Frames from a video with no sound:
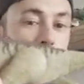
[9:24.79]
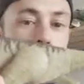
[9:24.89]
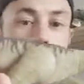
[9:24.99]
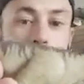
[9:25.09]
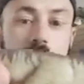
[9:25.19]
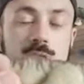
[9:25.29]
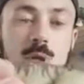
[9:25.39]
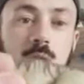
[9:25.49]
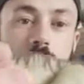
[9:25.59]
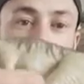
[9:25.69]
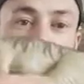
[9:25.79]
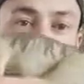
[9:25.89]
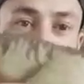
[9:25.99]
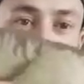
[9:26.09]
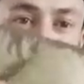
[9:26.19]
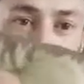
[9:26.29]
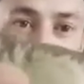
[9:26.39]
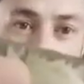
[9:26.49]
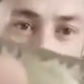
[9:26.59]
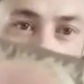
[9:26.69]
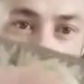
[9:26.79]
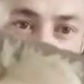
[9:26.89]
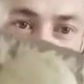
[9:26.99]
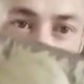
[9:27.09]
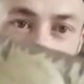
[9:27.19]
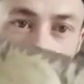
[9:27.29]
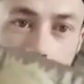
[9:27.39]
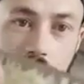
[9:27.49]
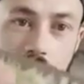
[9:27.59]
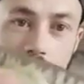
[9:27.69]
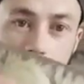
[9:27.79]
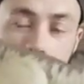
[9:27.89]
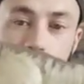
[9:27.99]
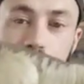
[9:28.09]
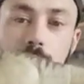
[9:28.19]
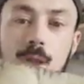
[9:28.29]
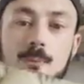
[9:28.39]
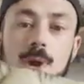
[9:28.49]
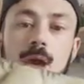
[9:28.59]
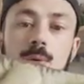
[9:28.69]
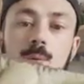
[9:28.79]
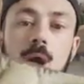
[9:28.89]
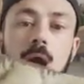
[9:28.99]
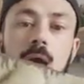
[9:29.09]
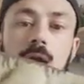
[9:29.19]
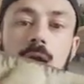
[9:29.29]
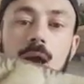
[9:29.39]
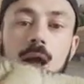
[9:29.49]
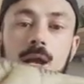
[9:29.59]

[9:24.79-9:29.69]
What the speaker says: It's got little specks in its paintwork,